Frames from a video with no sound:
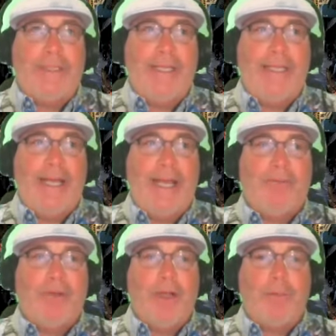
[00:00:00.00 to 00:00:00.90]
did
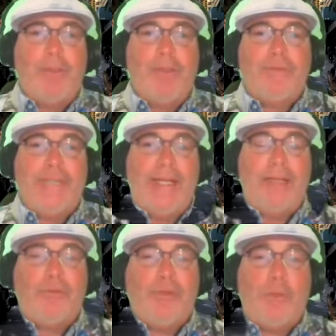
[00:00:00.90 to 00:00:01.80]
have a couple of
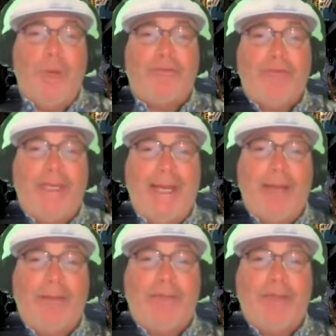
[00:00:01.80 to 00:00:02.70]
tenants request to get
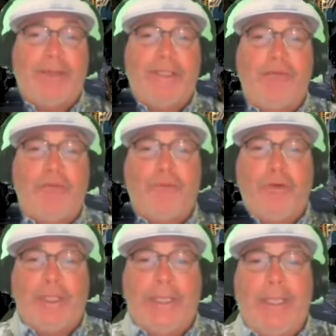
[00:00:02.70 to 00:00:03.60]
out of their leases
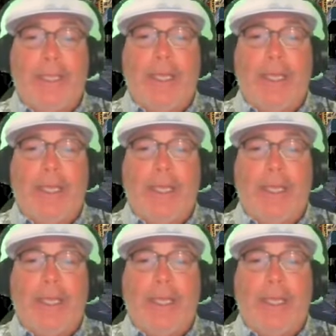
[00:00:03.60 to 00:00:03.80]
early,